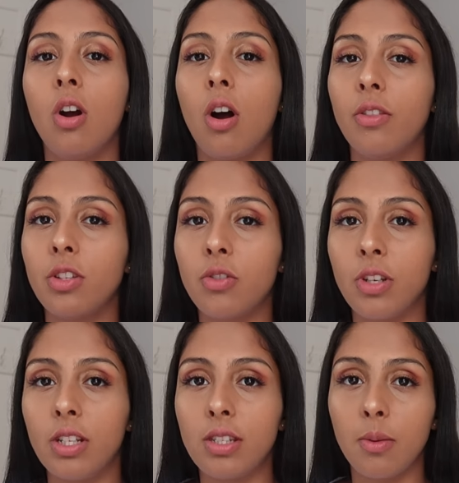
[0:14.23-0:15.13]
on the
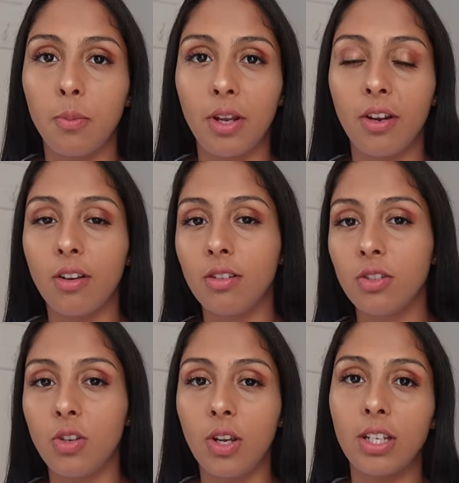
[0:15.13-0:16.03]
screen somewhere
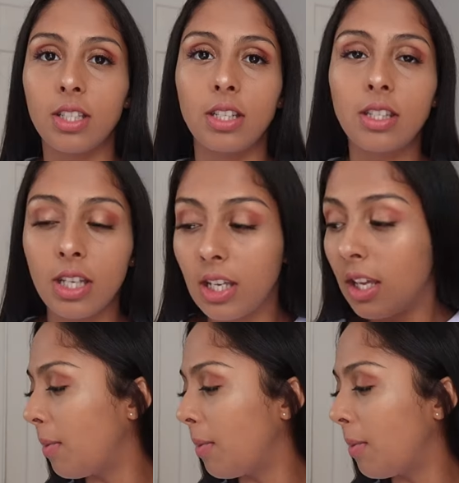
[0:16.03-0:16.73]
so you guys can see.